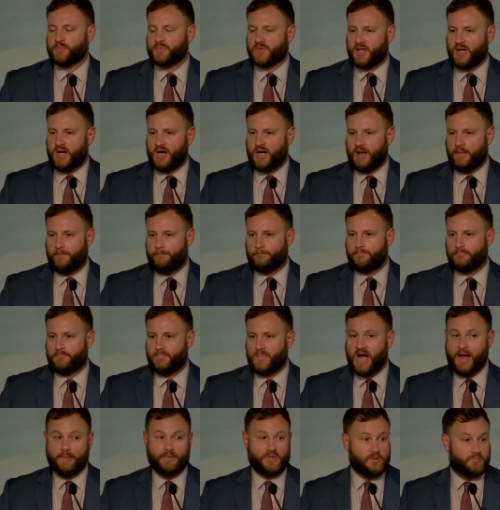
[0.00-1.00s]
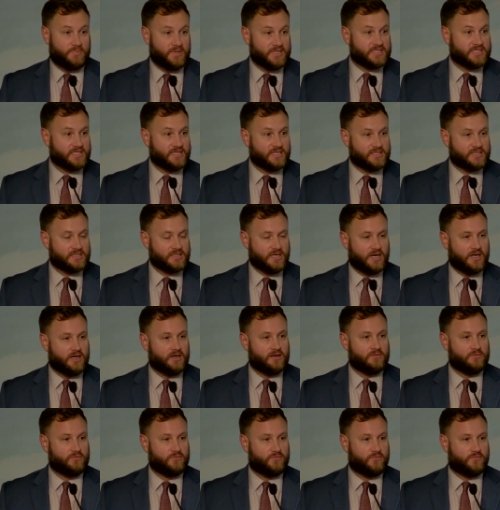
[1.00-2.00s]
I'm in the business
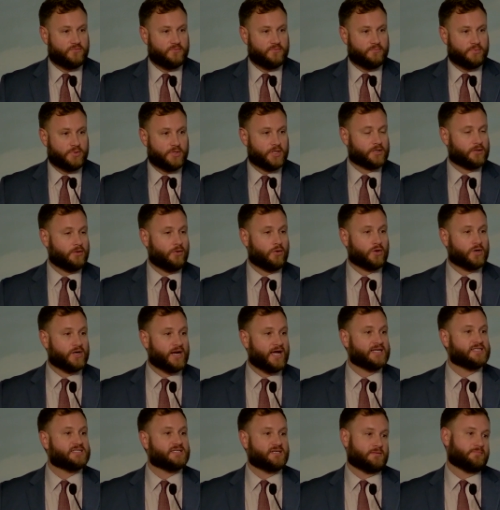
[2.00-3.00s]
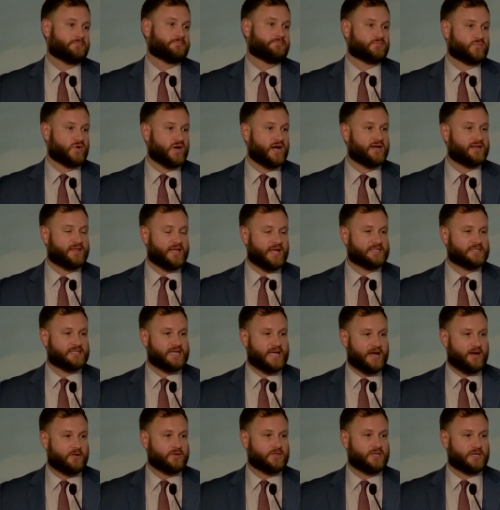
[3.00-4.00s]
of political organizing, right? That's
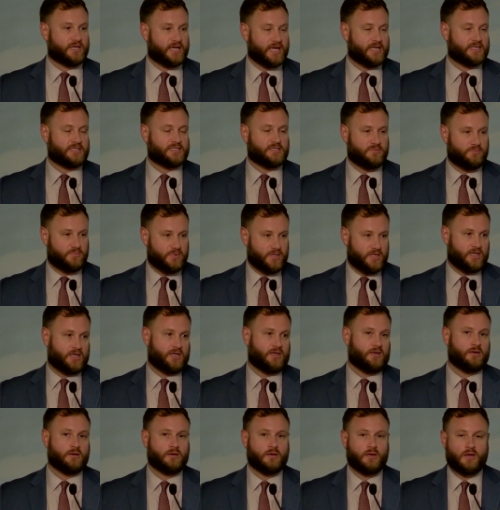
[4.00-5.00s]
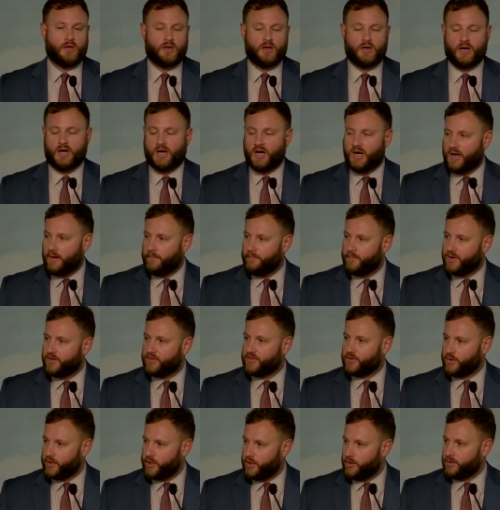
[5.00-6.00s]
how you get to be a
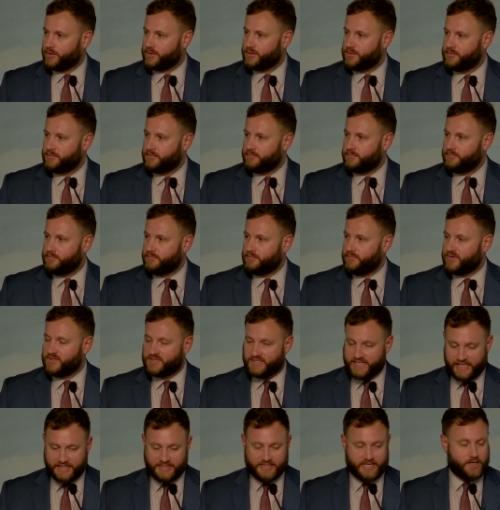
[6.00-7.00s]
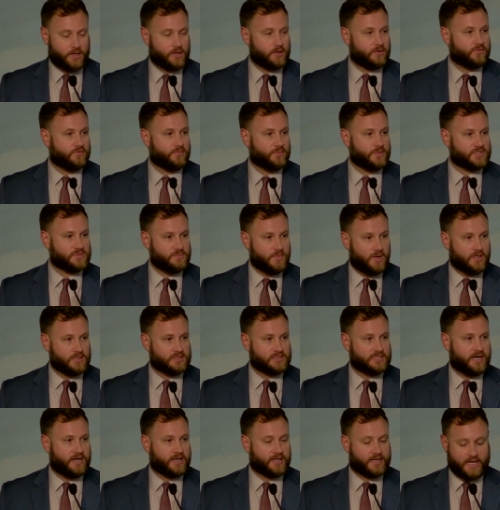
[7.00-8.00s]
30-year-old state senator from the
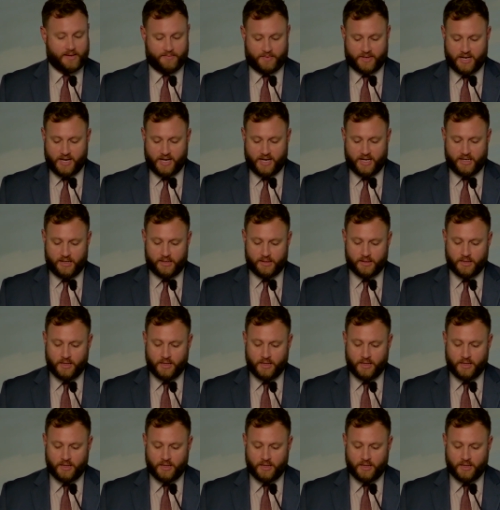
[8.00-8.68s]
smallest town in Cape Cod.